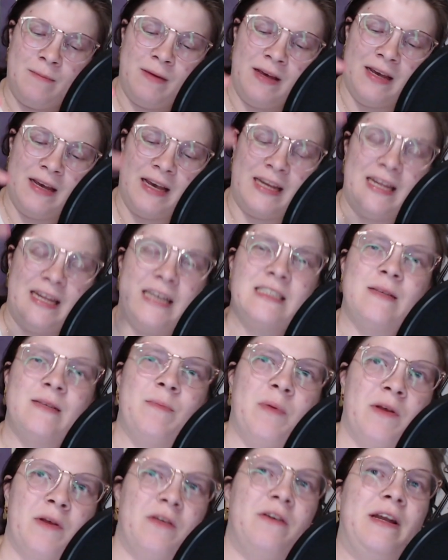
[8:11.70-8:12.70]
he has a
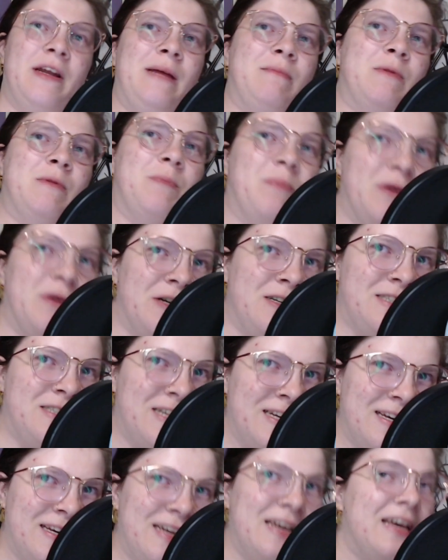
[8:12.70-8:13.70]
brother named Bert.
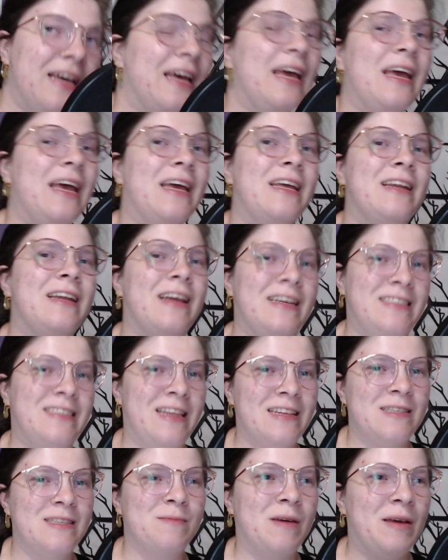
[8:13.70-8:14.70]
And I say
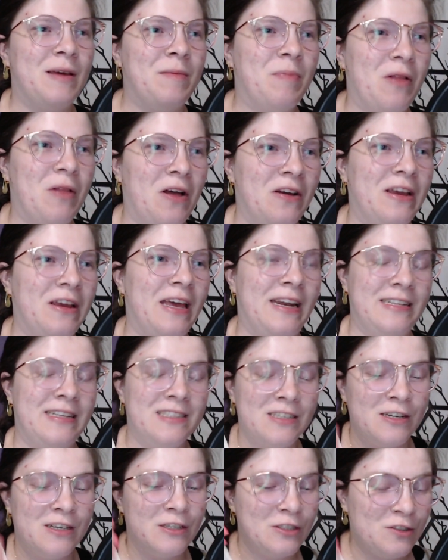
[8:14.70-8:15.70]
this in my blog, and
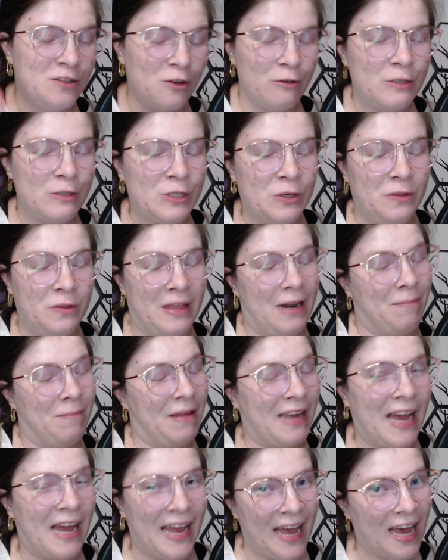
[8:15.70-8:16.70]
it's so true that I'm
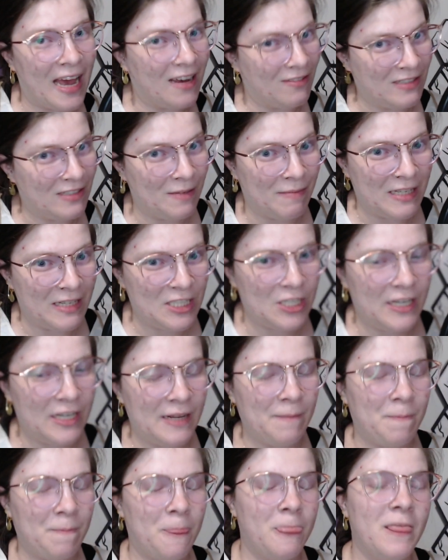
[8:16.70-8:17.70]
like, I have to mention it.
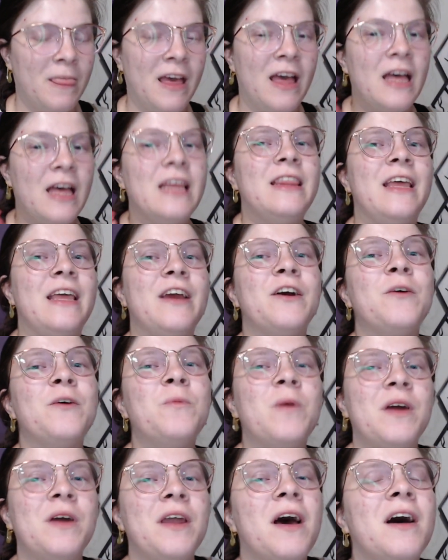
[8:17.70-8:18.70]
They are
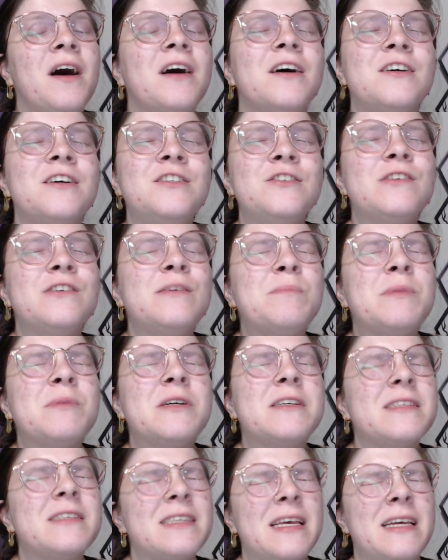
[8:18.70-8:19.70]

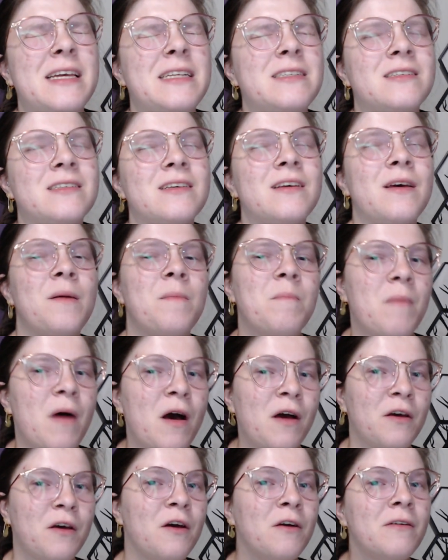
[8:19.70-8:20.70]
100%
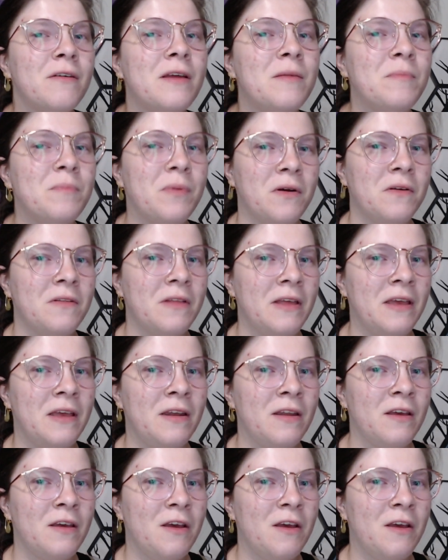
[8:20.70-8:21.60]
Mako and Bolin